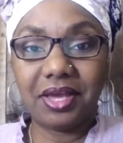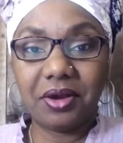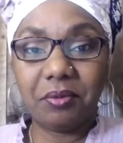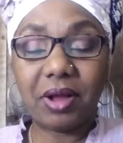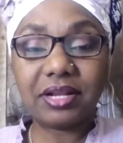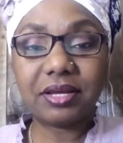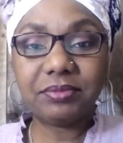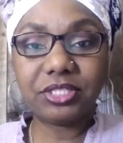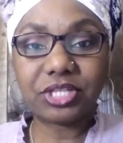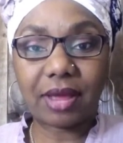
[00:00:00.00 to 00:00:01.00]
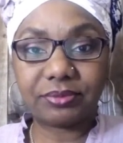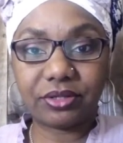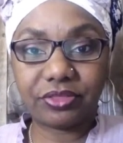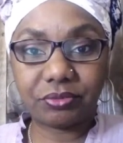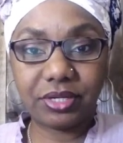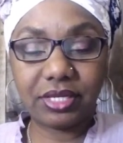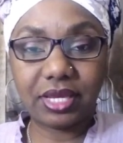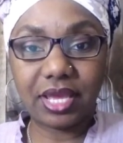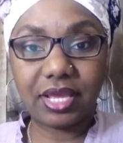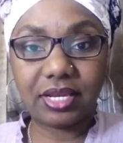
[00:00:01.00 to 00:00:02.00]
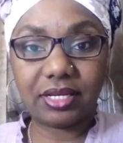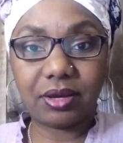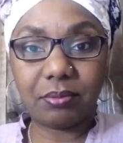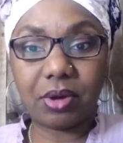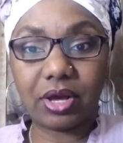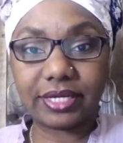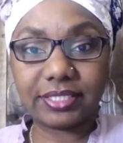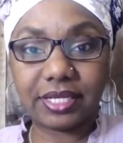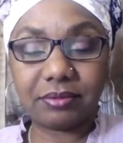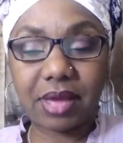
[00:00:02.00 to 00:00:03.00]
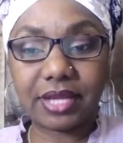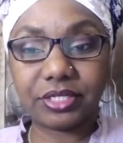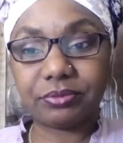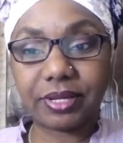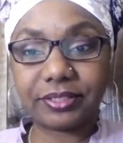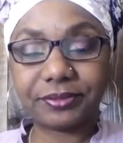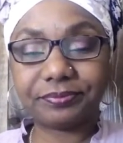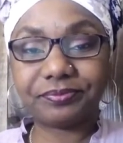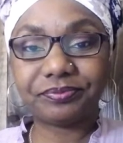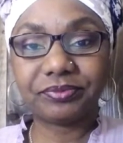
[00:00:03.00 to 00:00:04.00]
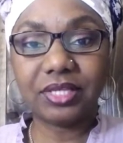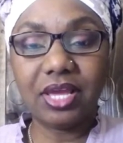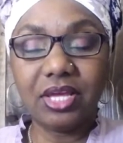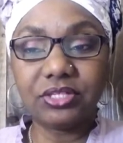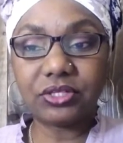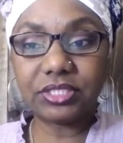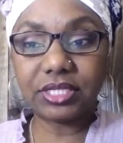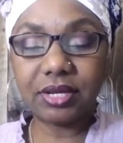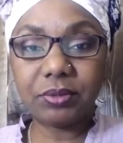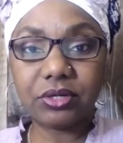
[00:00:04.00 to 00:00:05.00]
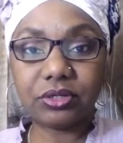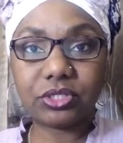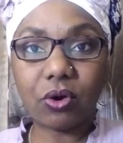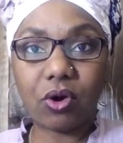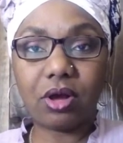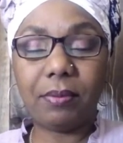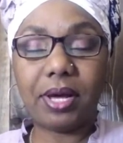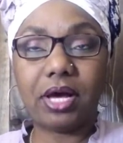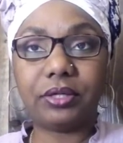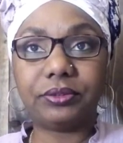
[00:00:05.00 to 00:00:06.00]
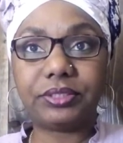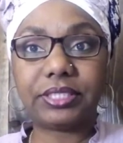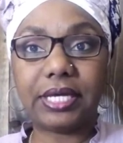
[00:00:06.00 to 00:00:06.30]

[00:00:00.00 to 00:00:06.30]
Welcome to Chapter 3 in Marketing Management. So, today we're going to talk about